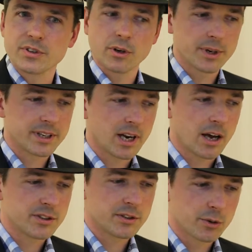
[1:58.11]
So it
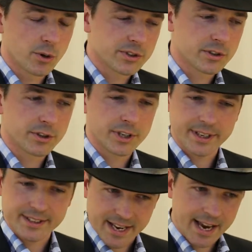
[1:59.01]
allows you to
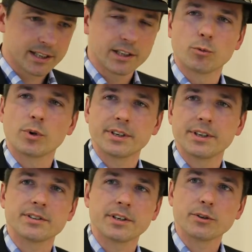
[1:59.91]
concentrate exactly on what it
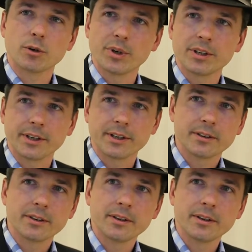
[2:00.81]
is that you're building.